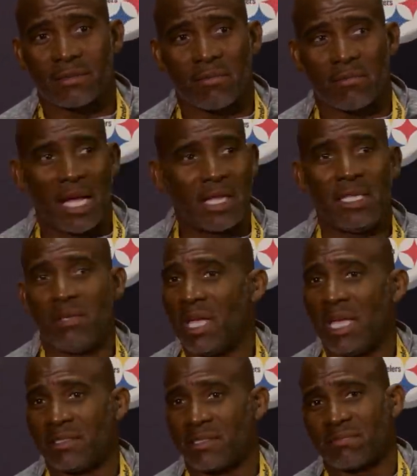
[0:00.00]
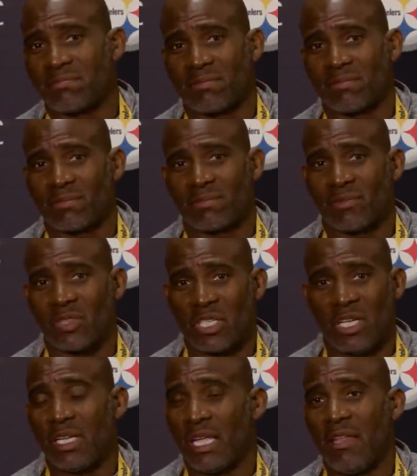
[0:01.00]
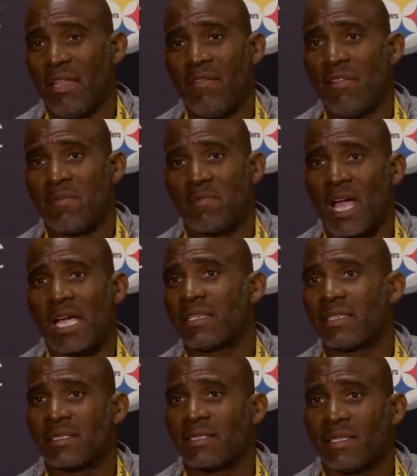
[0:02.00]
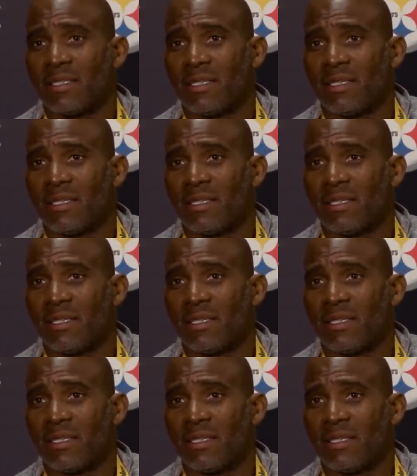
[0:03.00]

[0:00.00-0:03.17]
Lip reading: my teammates, they'll tell you, even in practice,